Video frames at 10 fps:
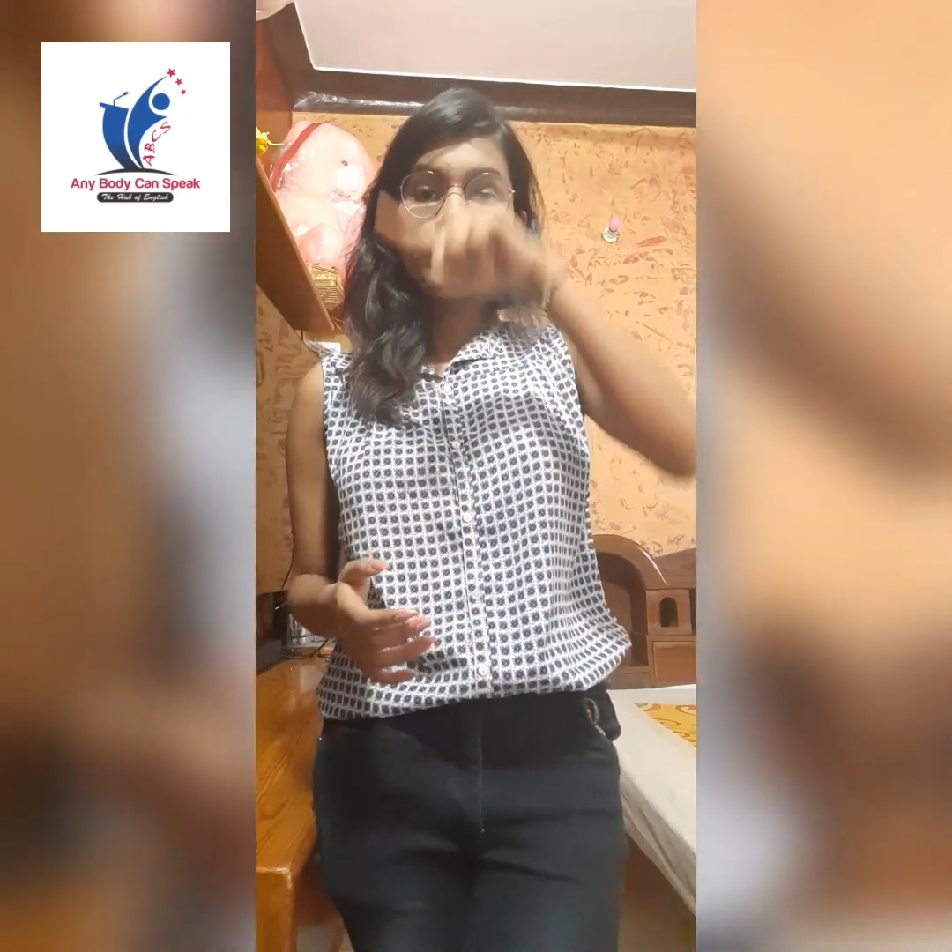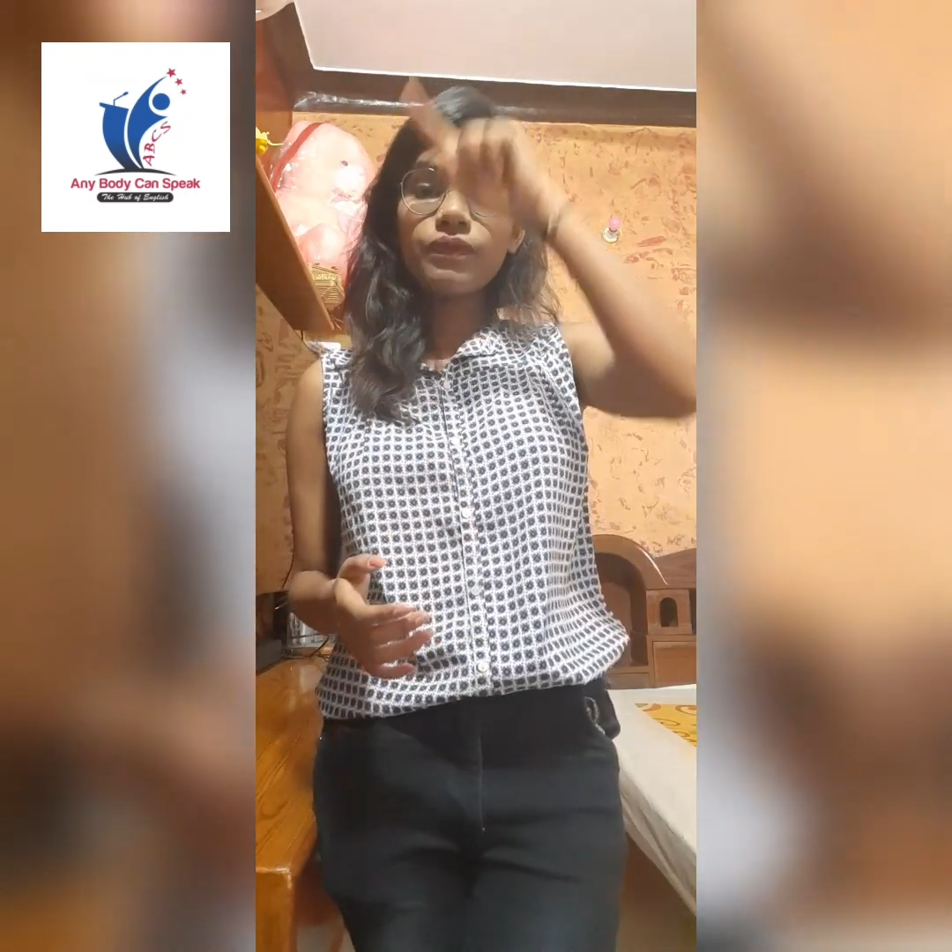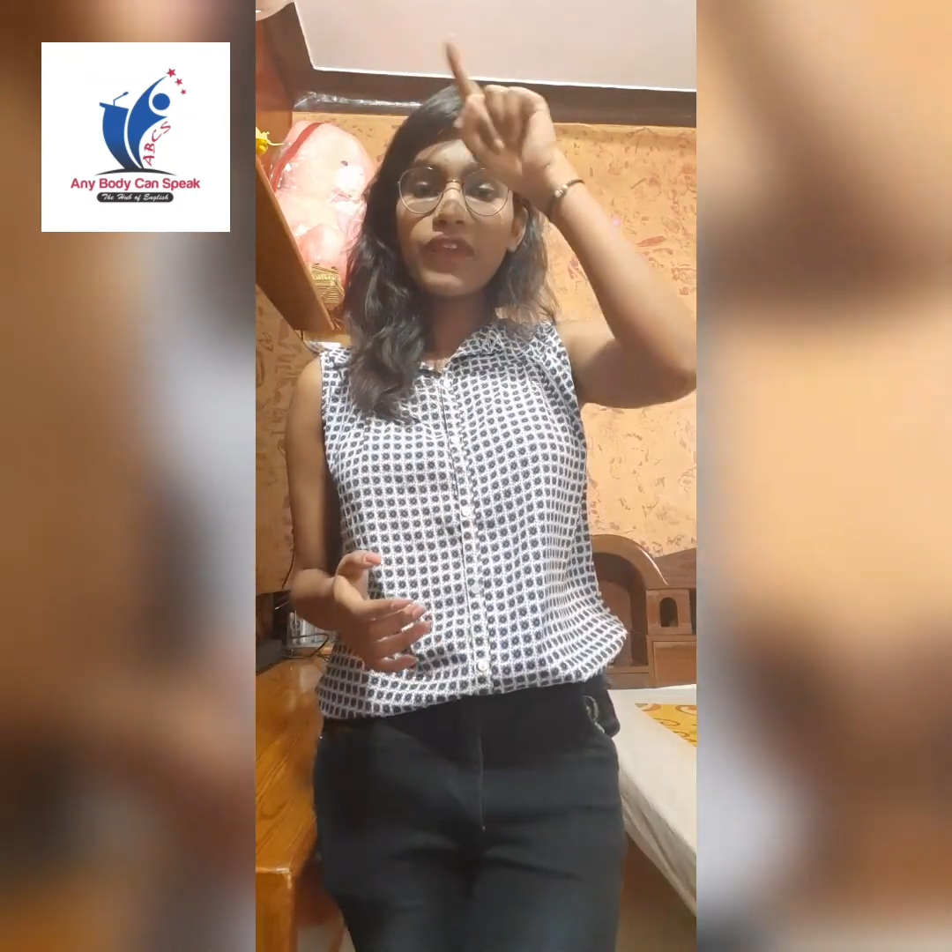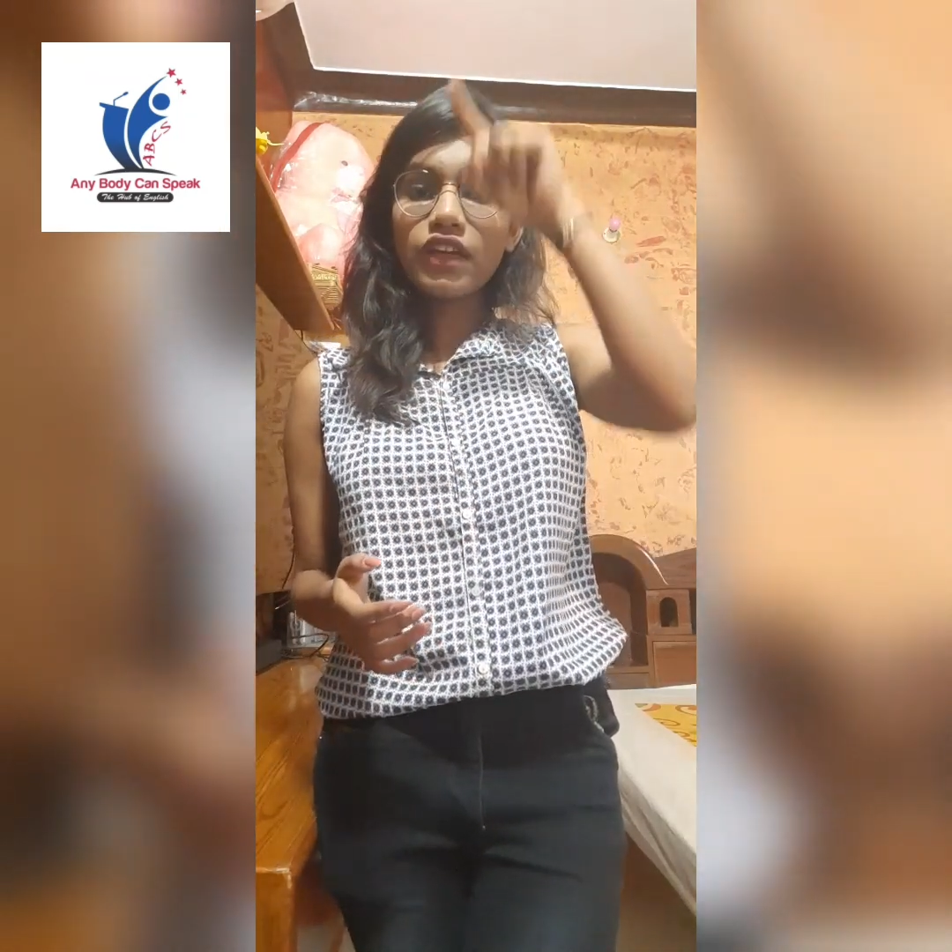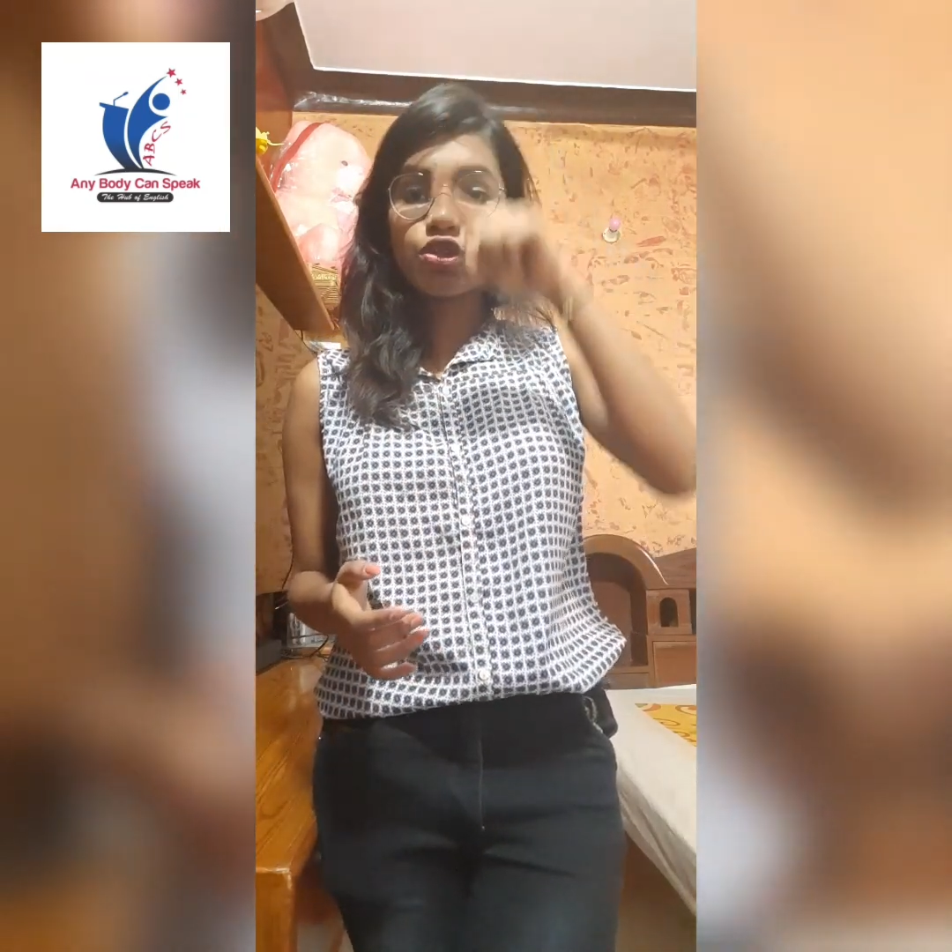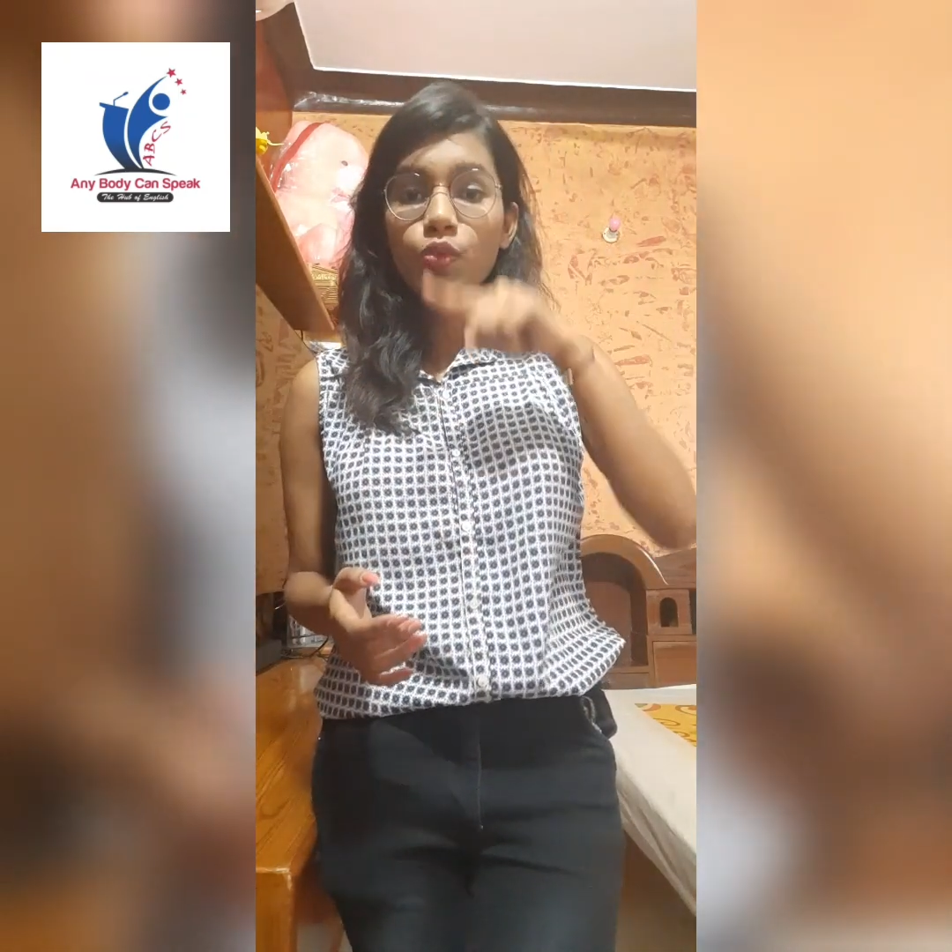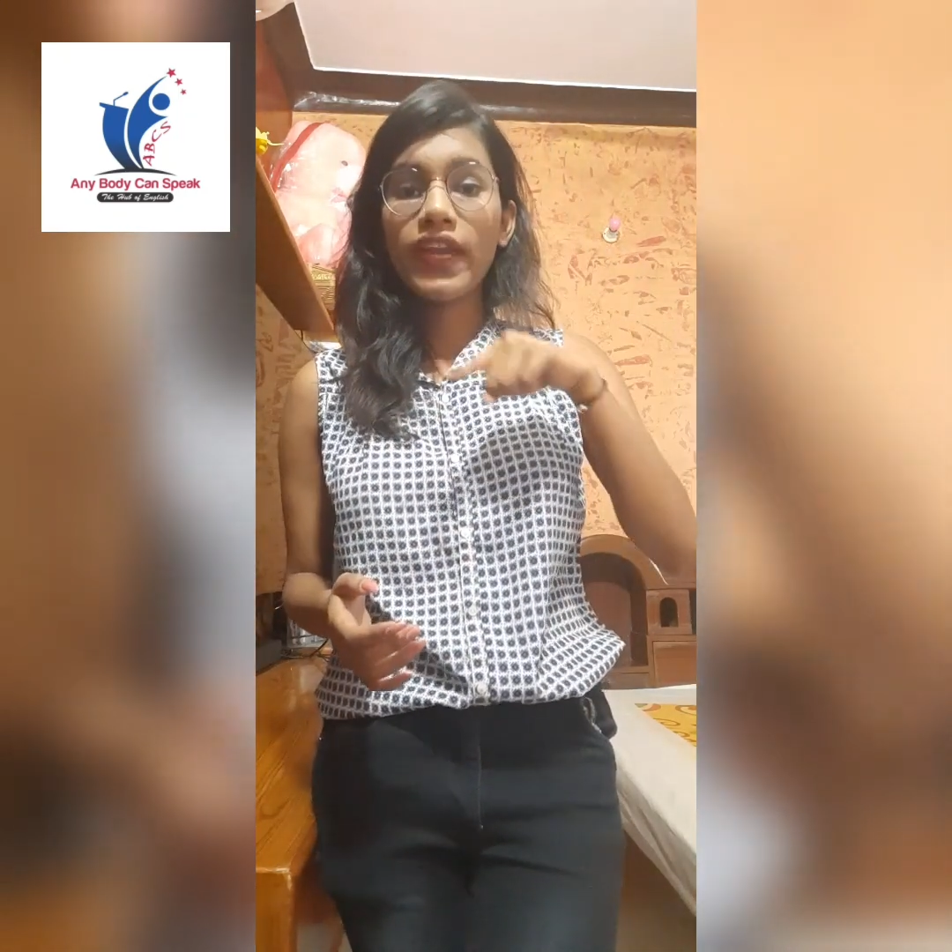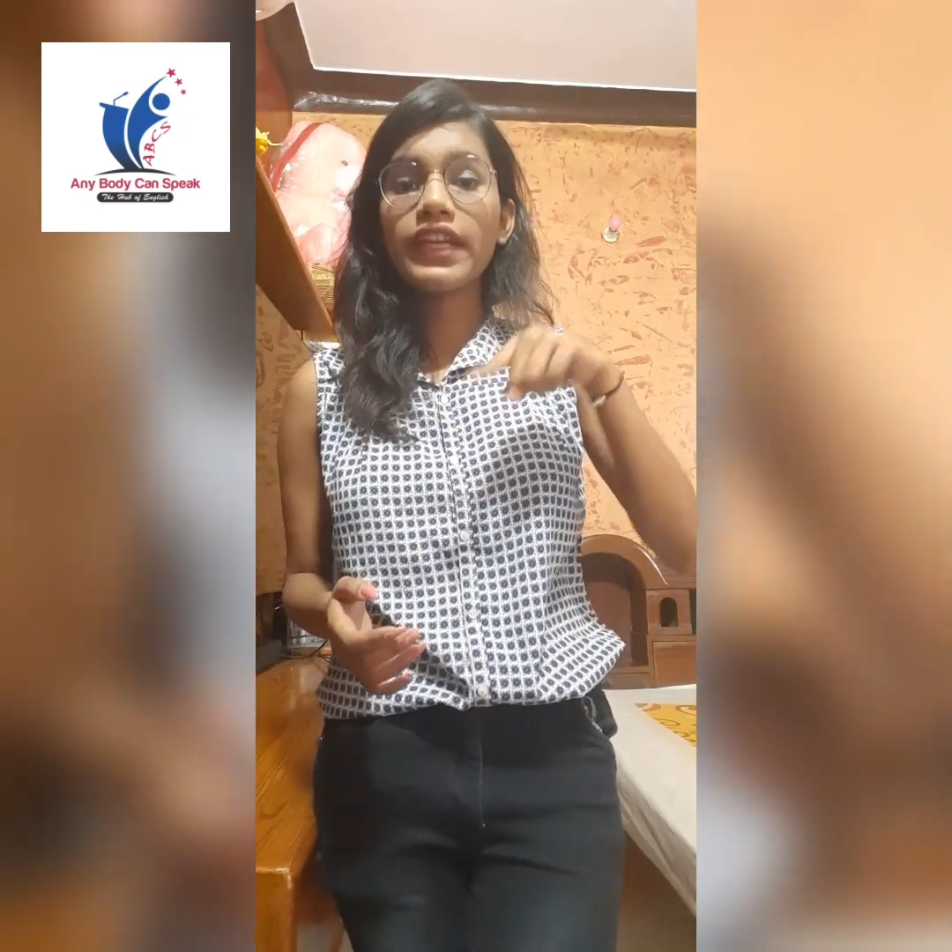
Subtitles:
fluctuate